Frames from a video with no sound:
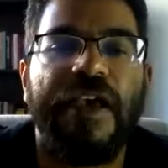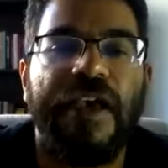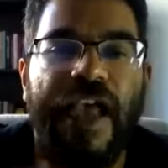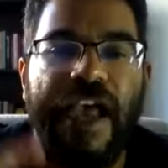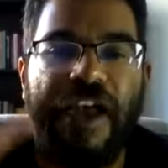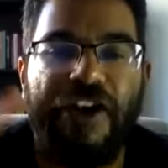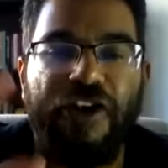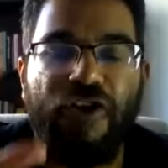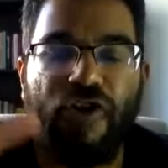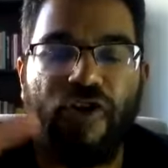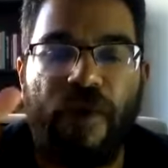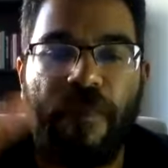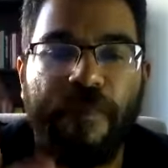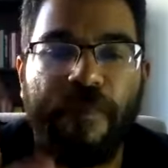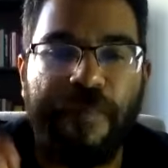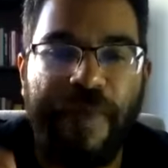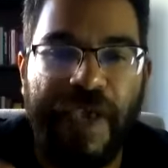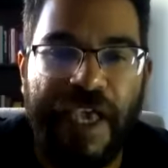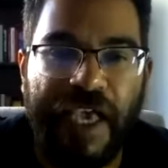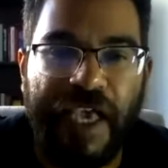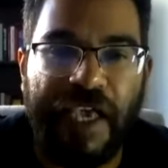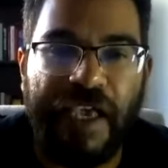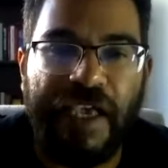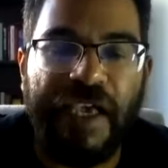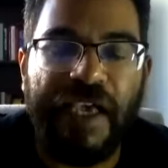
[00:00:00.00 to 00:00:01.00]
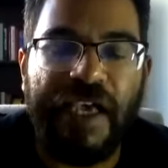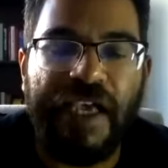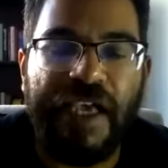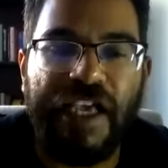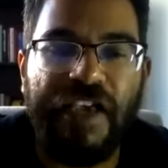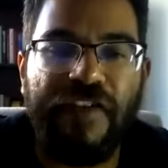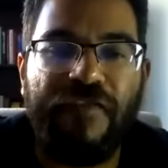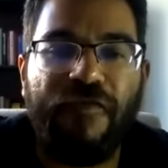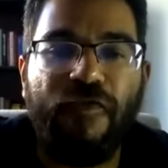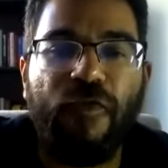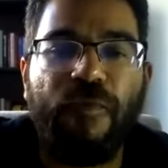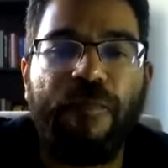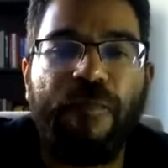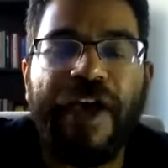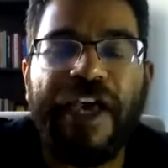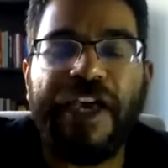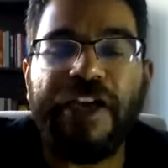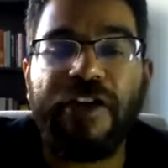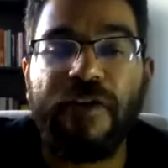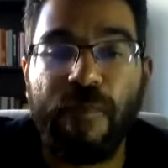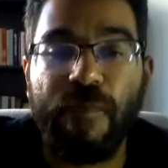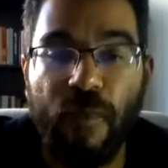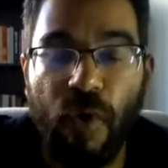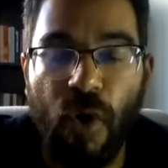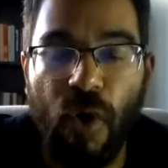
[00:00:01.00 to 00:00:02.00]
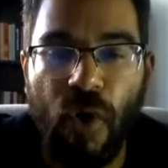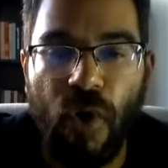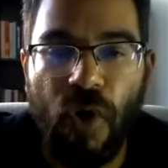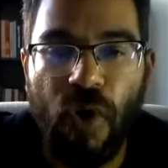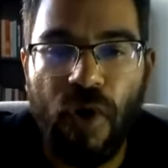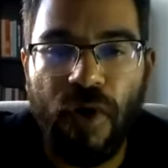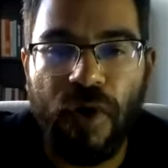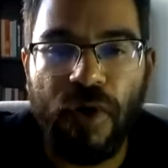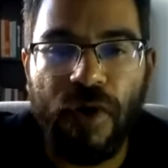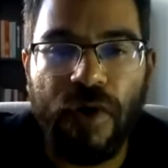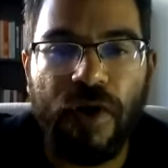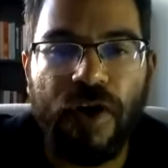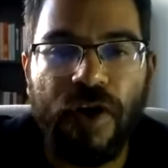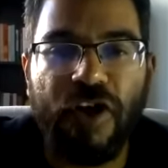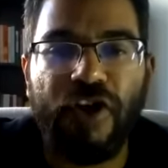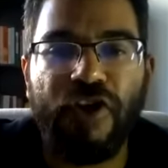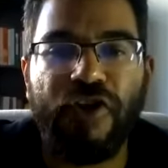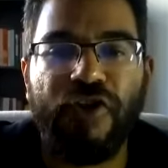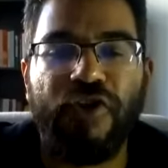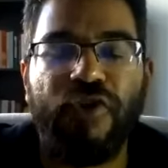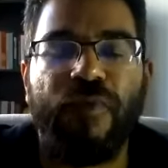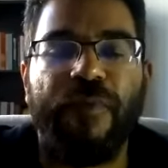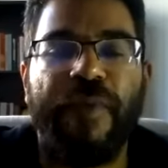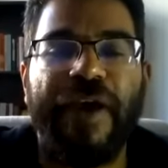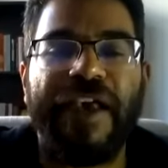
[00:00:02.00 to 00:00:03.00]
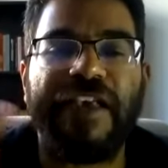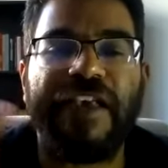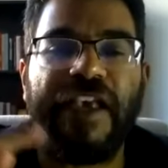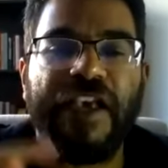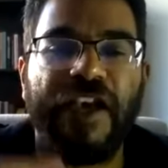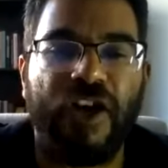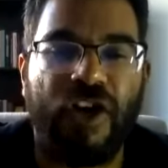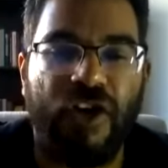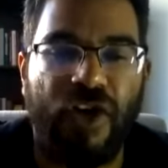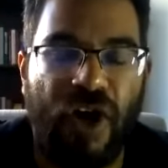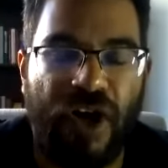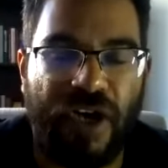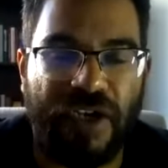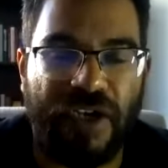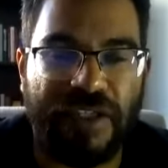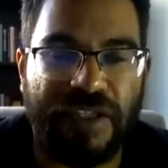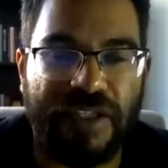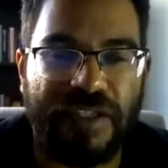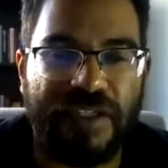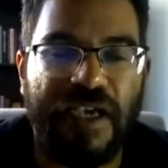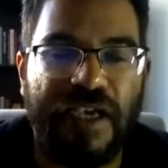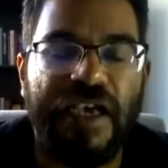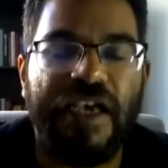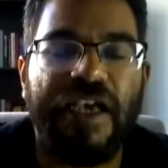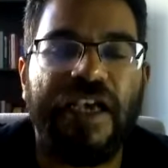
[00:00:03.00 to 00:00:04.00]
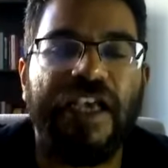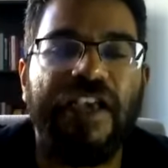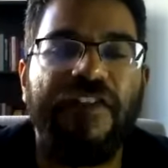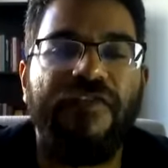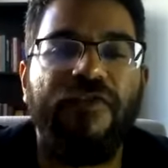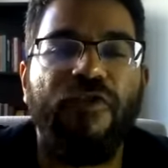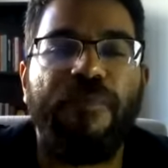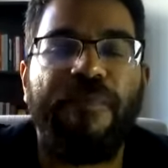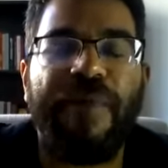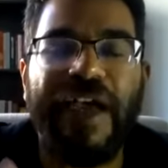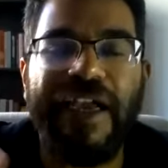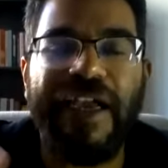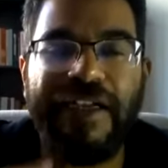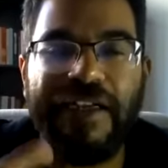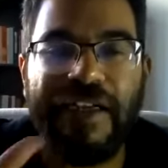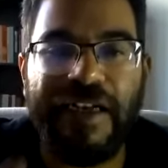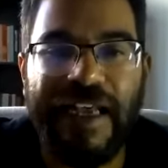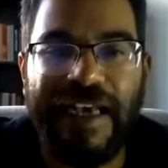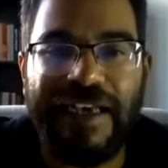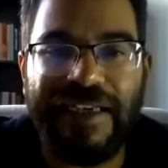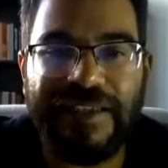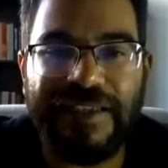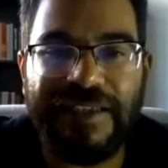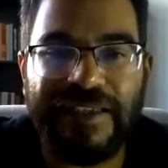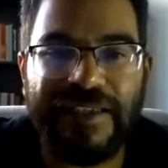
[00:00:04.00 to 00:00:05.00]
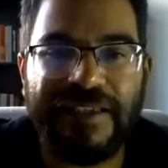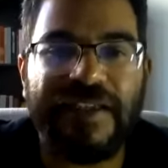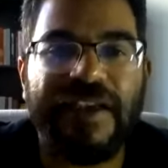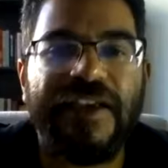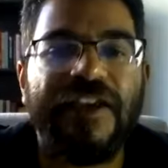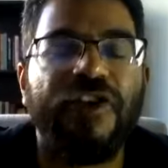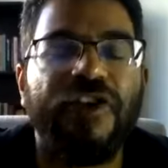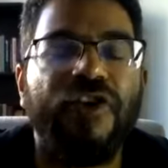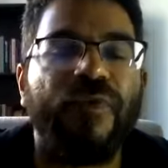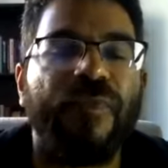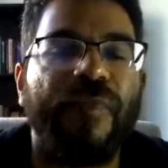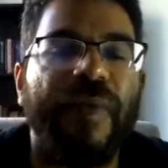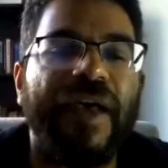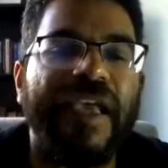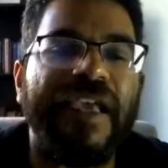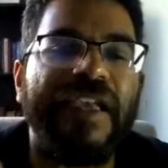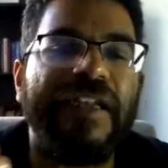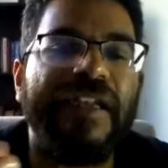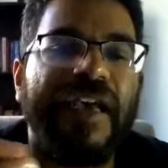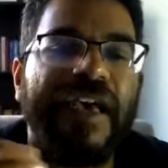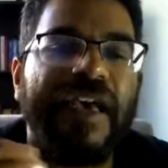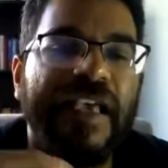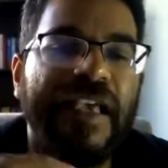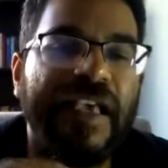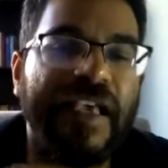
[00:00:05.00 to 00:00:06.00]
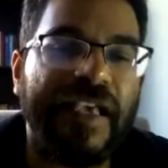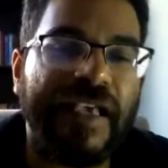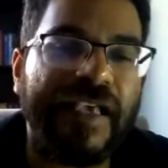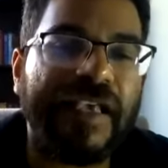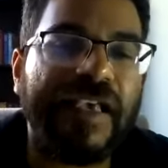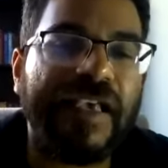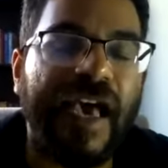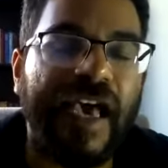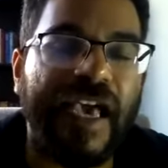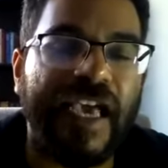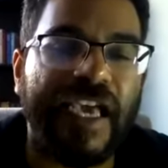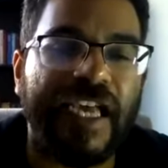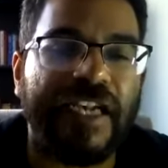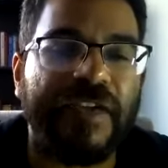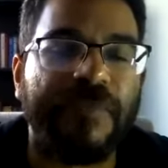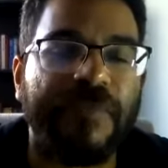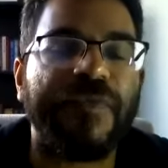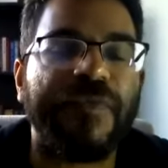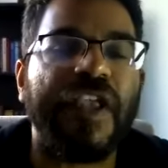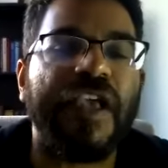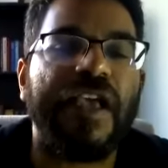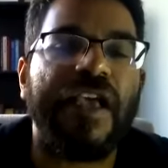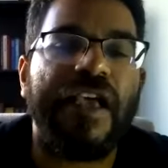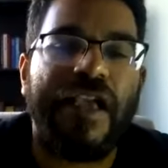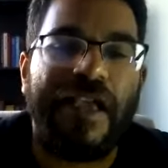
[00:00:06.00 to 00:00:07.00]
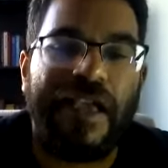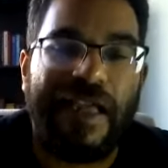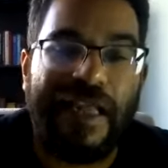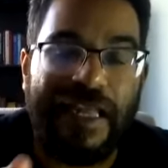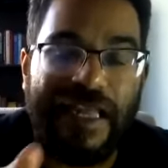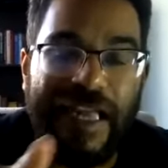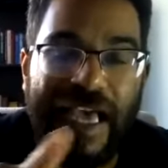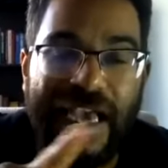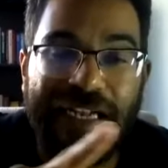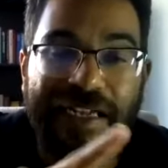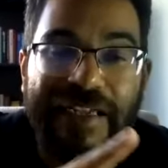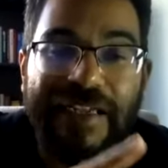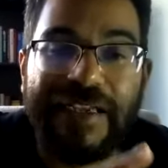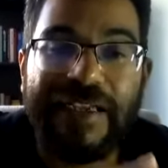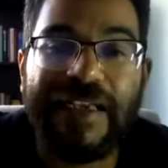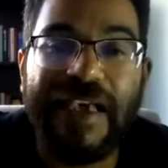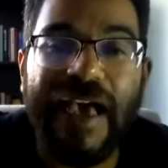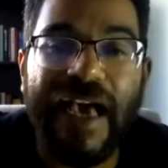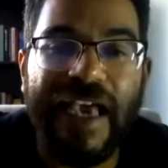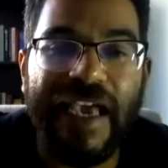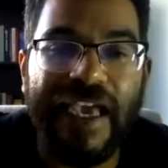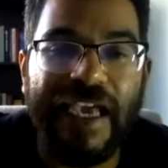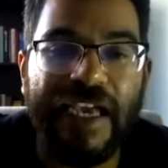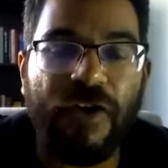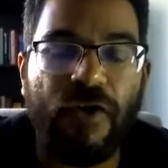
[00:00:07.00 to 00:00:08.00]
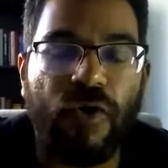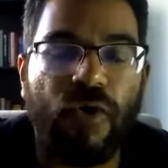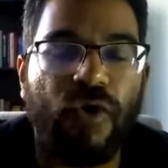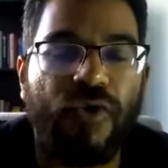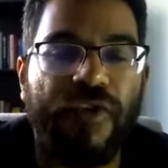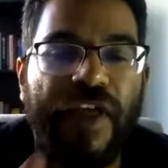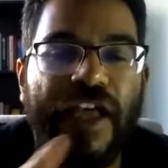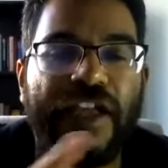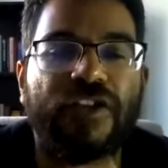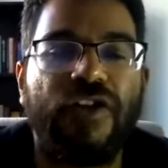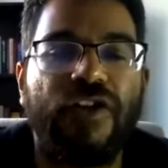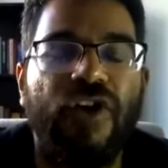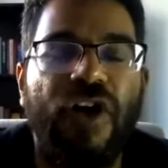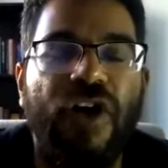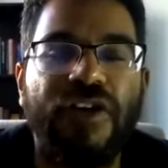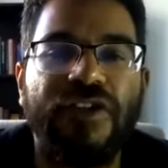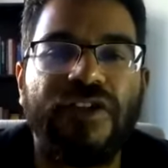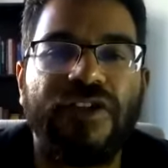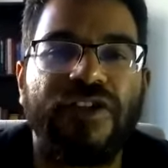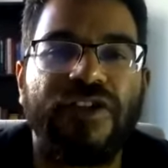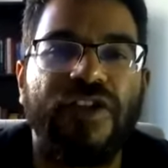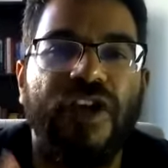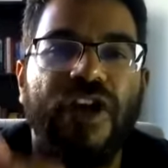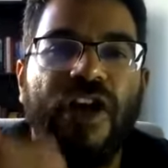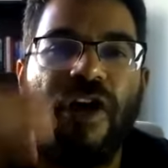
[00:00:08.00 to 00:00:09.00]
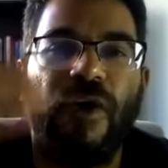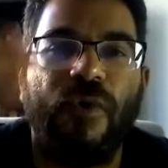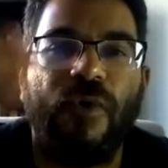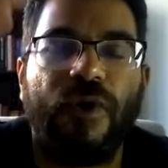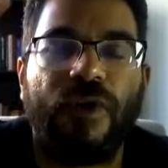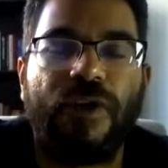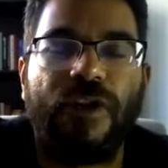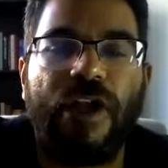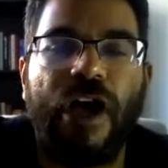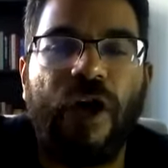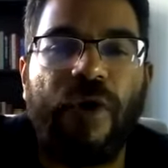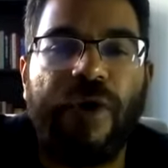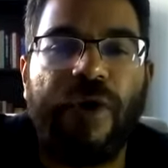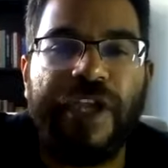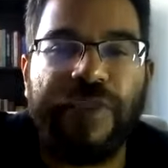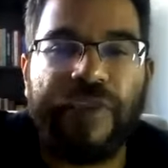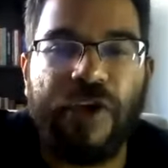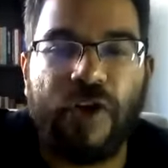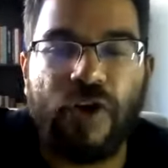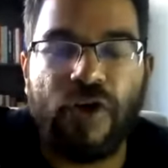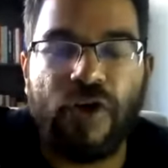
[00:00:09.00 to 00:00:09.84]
and you compare. If you paid more, you're making a loss. If you paid less, you made a gain. That gain or that loss will go in the